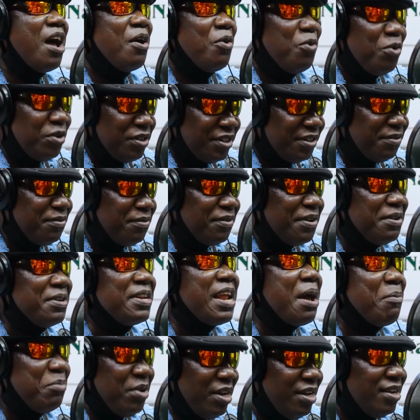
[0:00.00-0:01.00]
I was, you
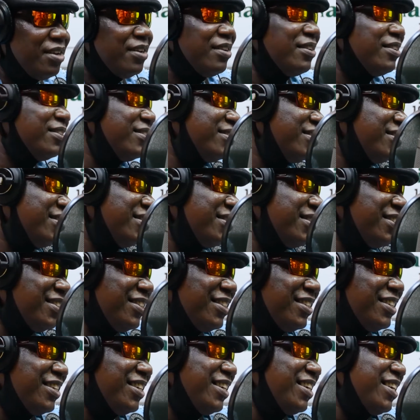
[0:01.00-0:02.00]
know what I
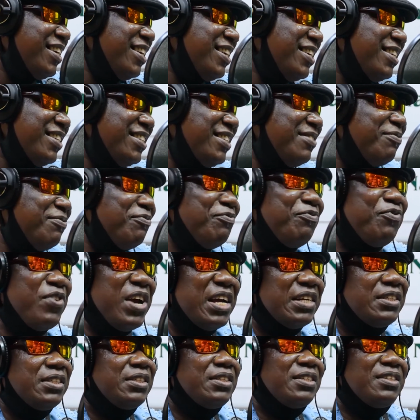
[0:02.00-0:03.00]
mean?
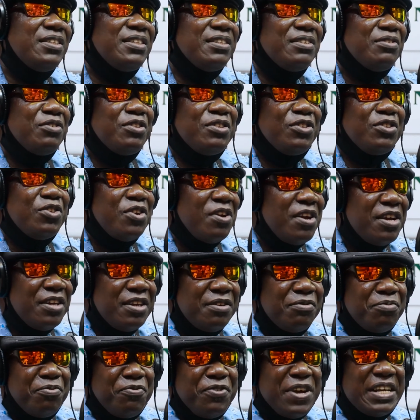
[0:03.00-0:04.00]
First
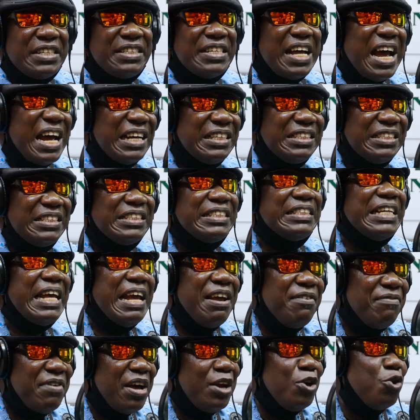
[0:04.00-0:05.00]
artist
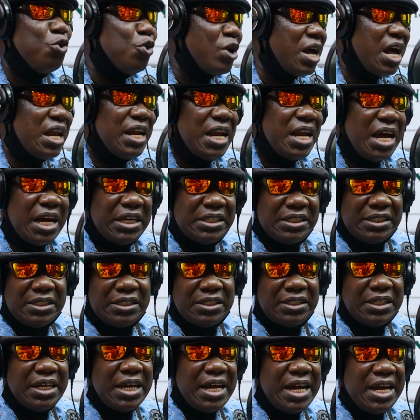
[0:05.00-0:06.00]
ever, local
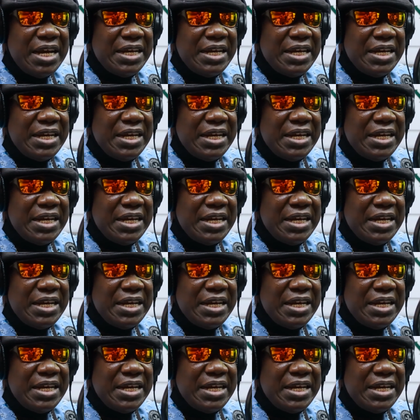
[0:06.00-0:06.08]
artist.